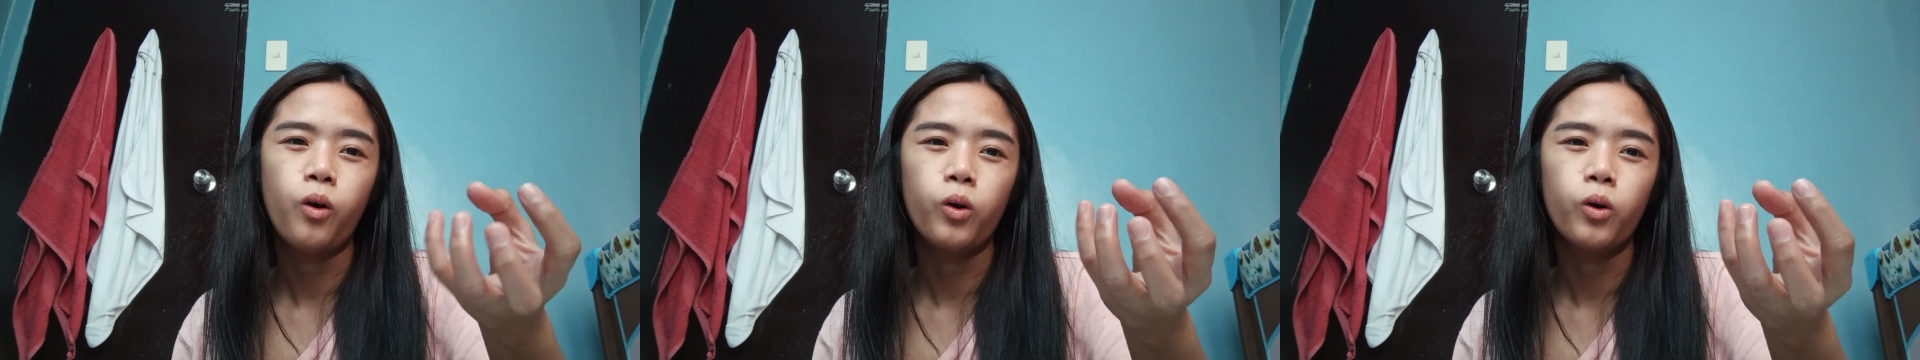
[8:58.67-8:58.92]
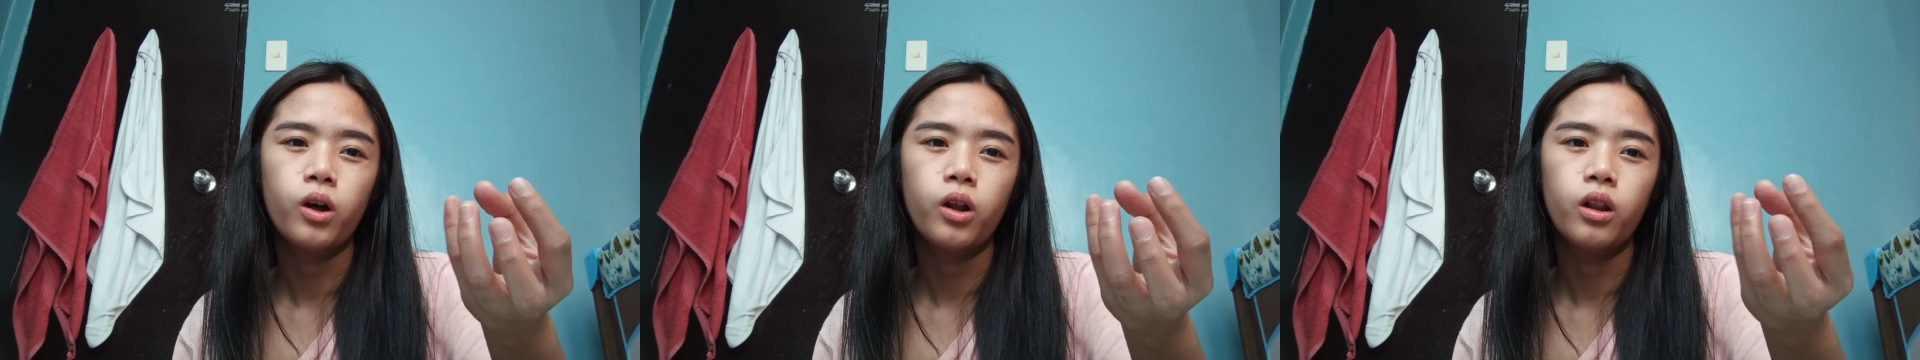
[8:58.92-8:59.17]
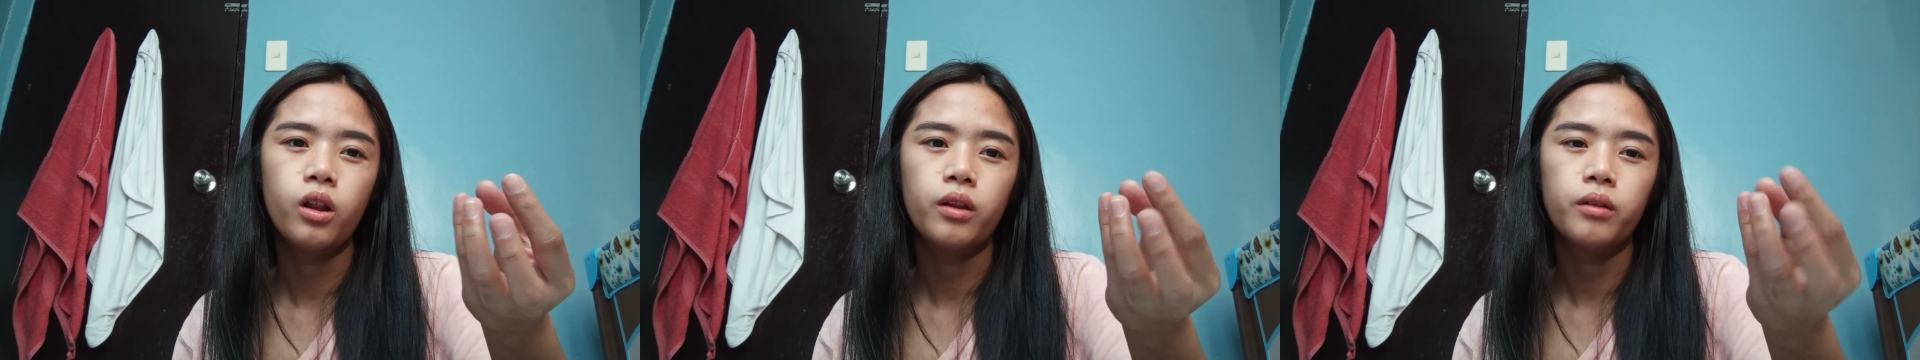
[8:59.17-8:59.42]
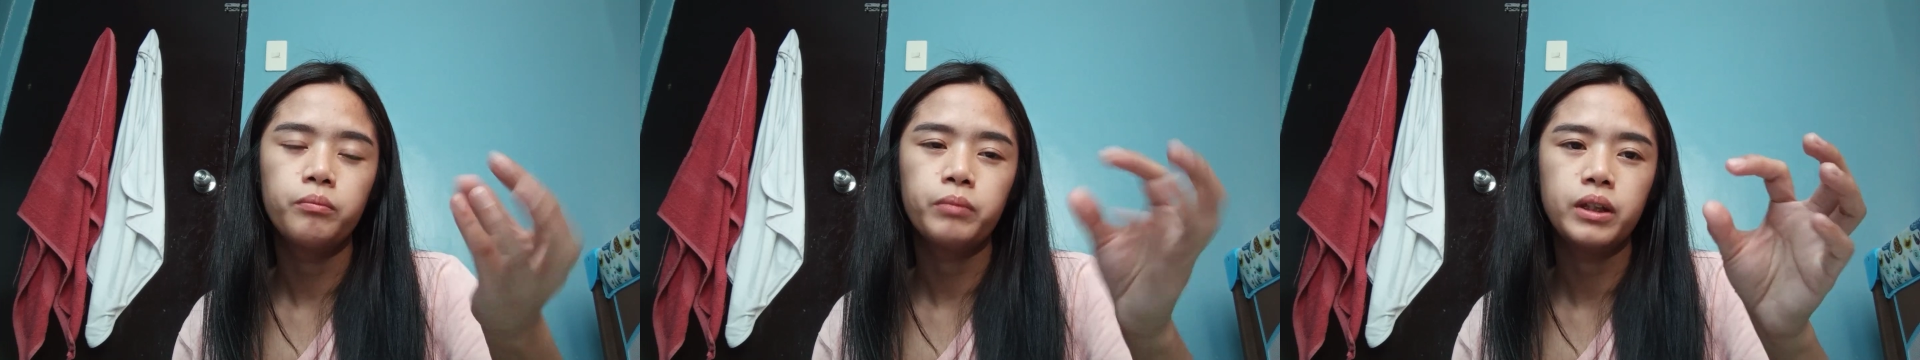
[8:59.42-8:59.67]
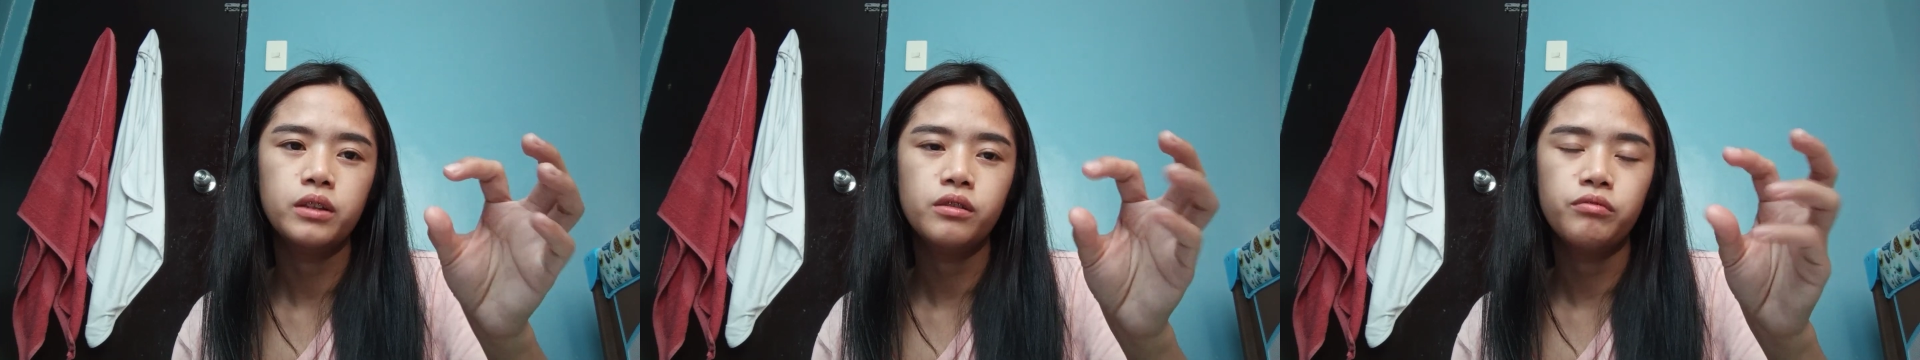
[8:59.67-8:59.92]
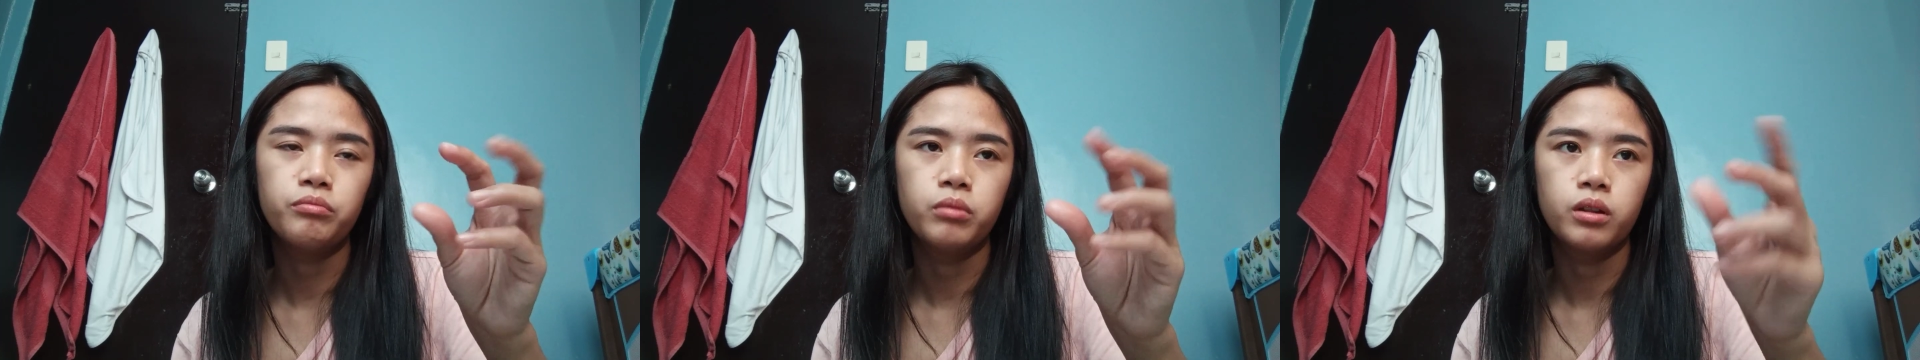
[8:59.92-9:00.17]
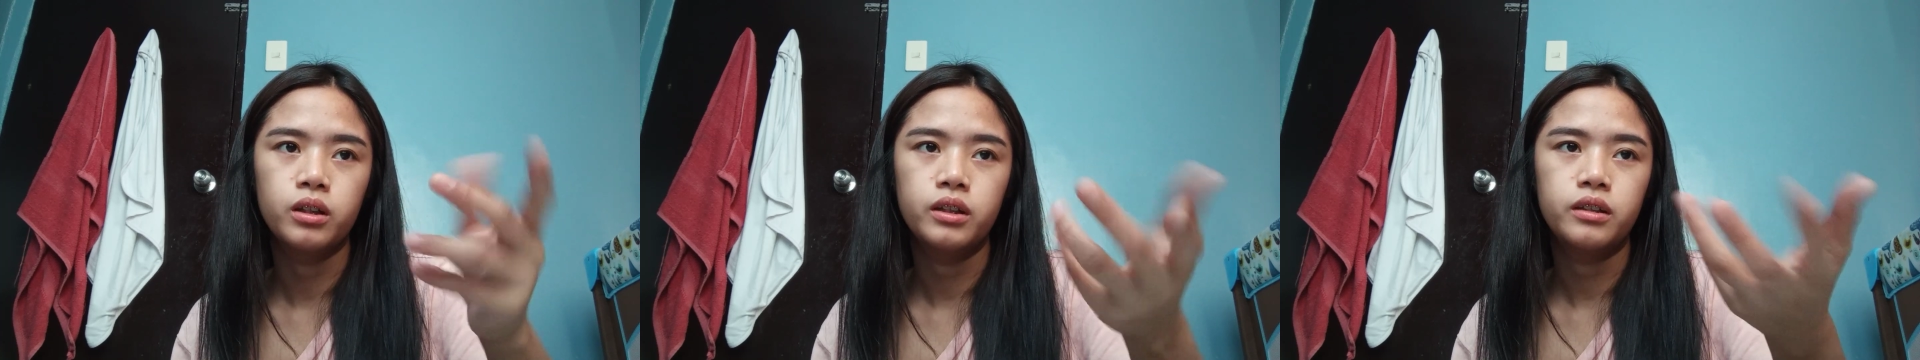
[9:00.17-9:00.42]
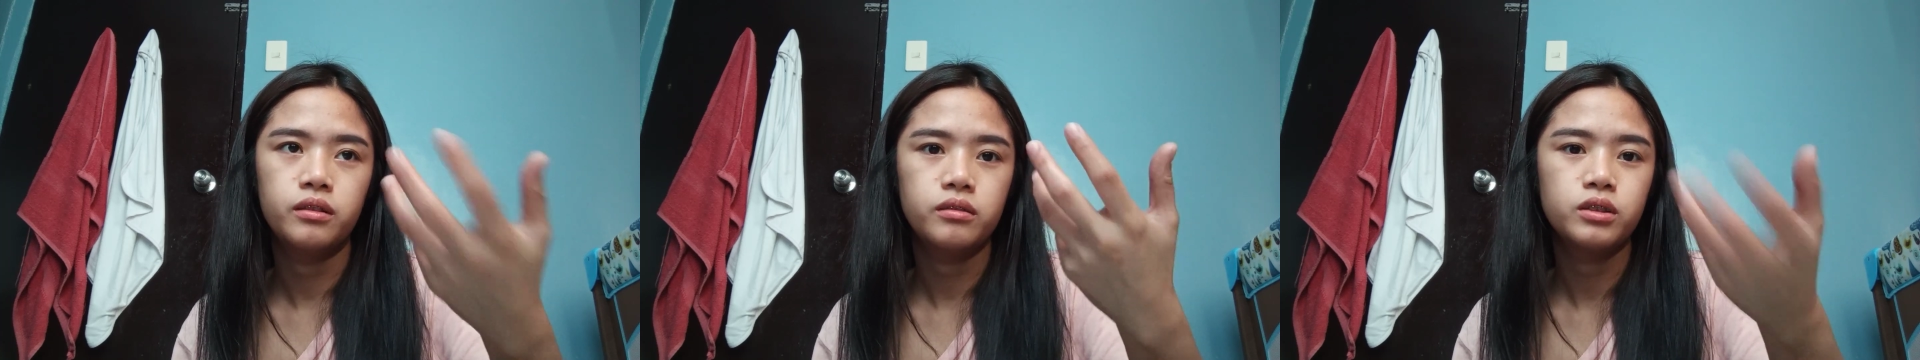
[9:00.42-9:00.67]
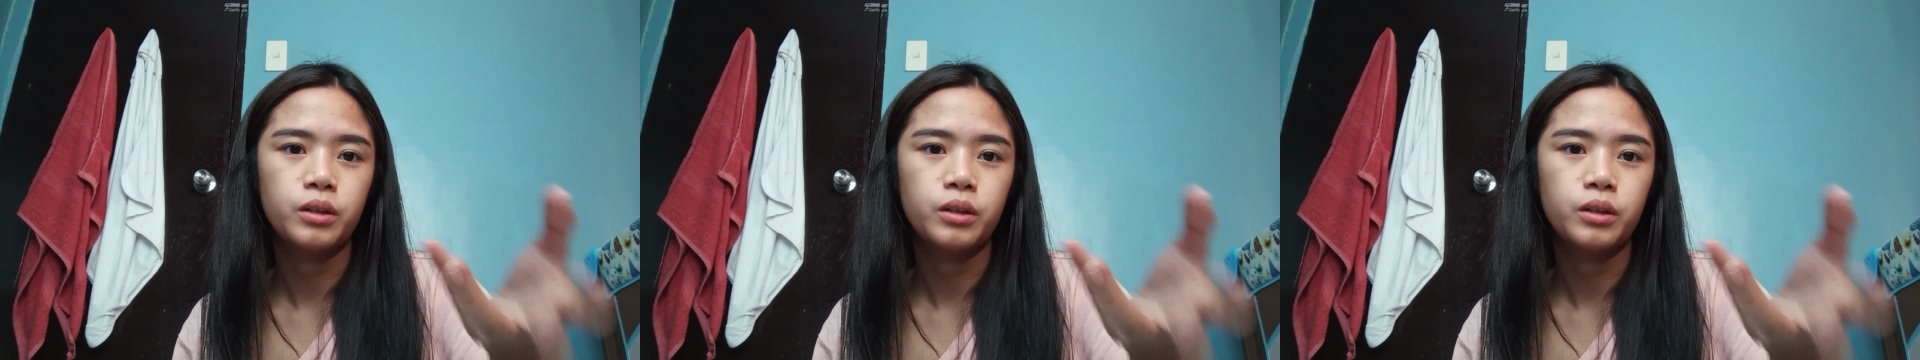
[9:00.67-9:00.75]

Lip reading: whole piece of blood